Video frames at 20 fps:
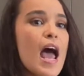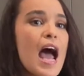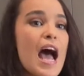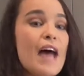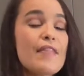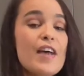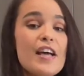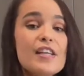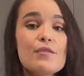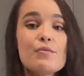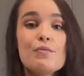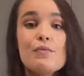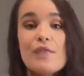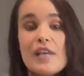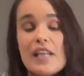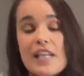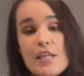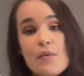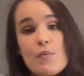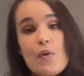And that's
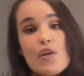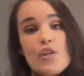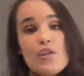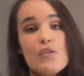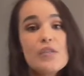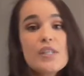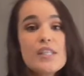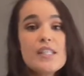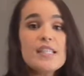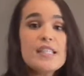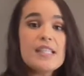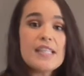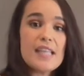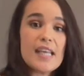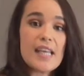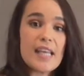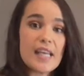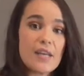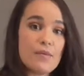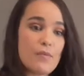really what you can
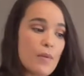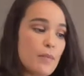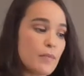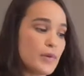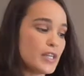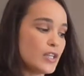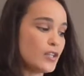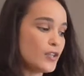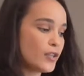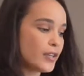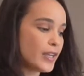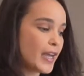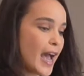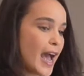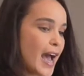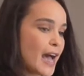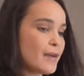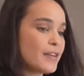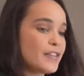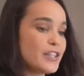see when we look
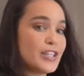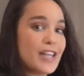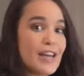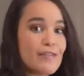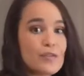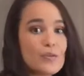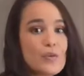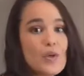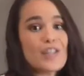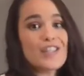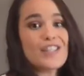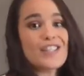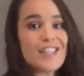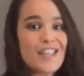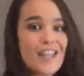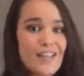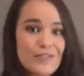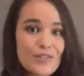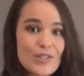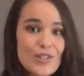at the level 1 to the
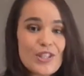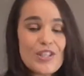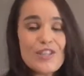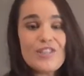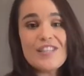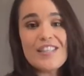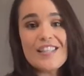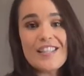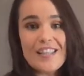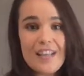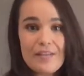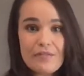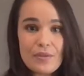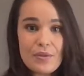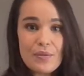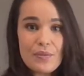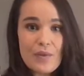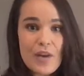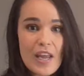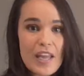level 2 to the level
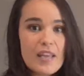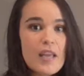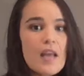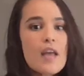3.